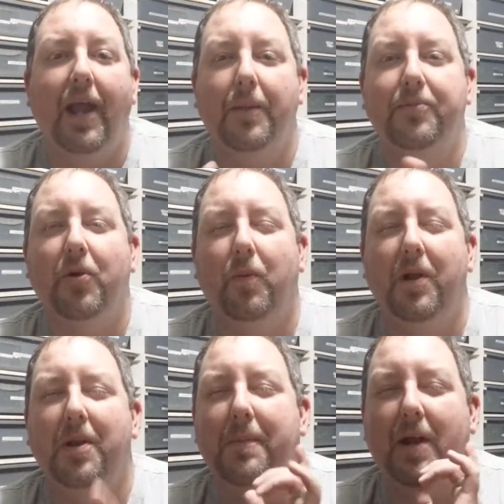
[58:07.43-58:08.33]
Caleb? So what
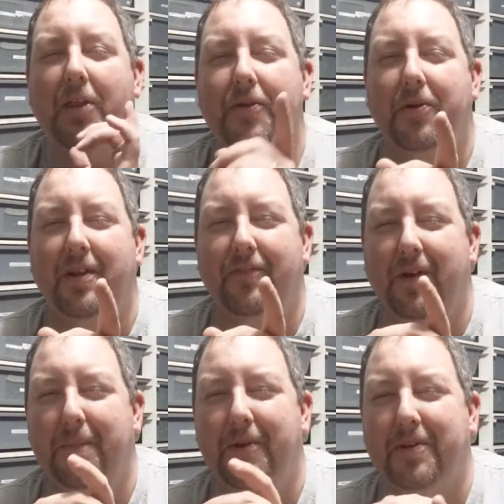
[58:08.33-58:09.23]
are you talking about on a
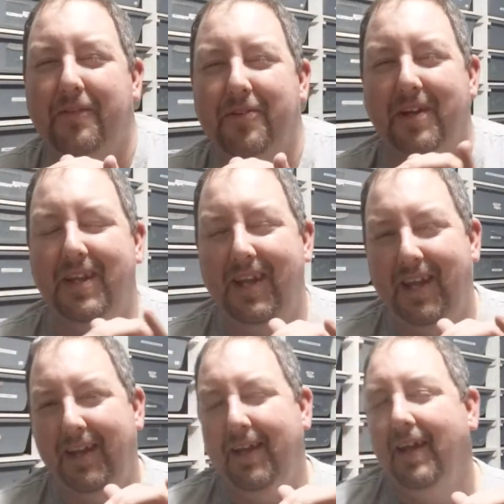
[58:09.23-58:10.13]
13-foot? A 13-foot
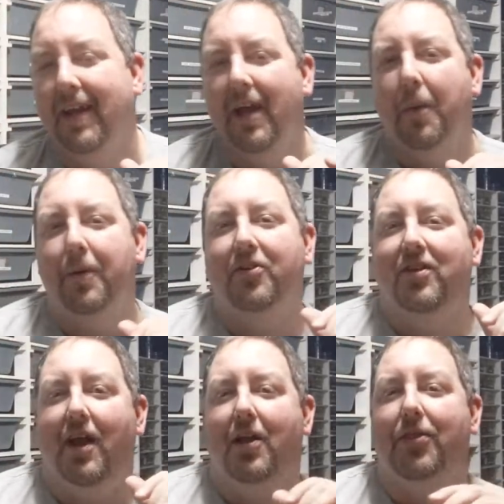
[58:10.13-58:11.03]
king? Were you
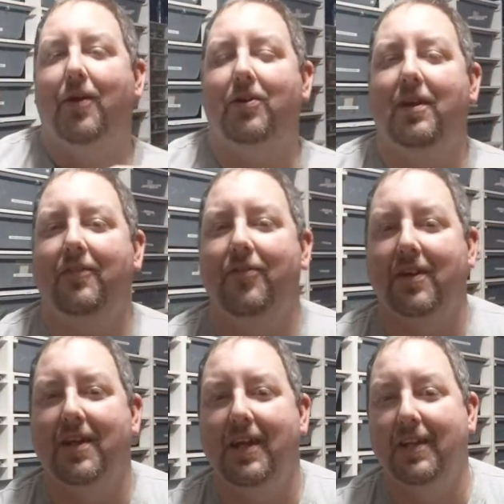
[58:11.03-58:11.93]
saying a
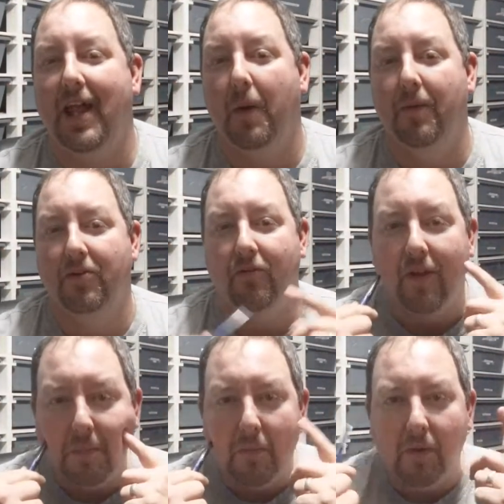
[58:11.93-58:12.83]
13-foot king that was
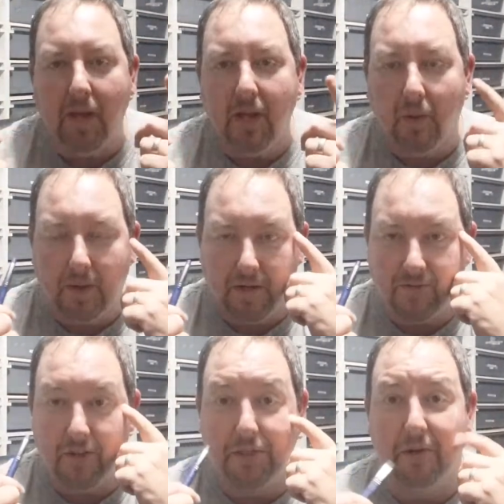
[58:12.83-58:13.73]
venomoid, or
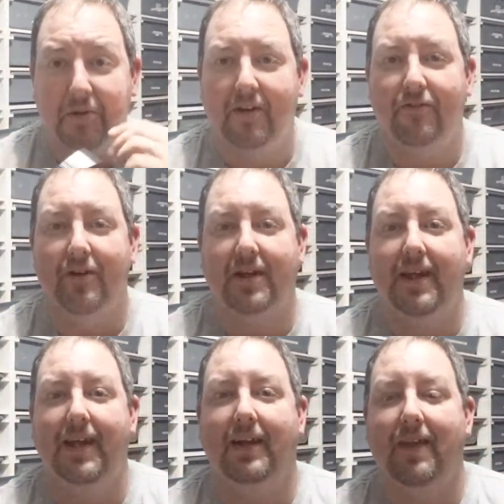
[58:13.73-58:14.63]
just a 13-foot
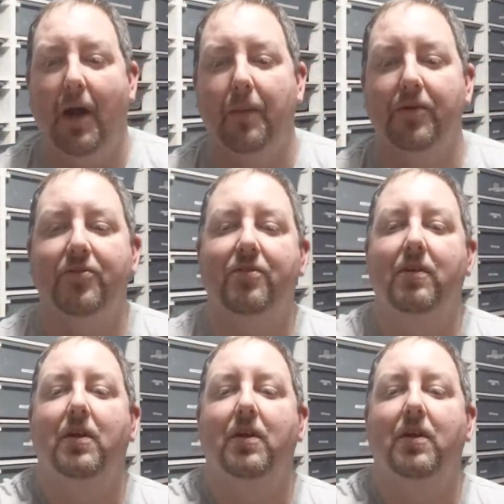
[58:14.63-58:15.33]
king that was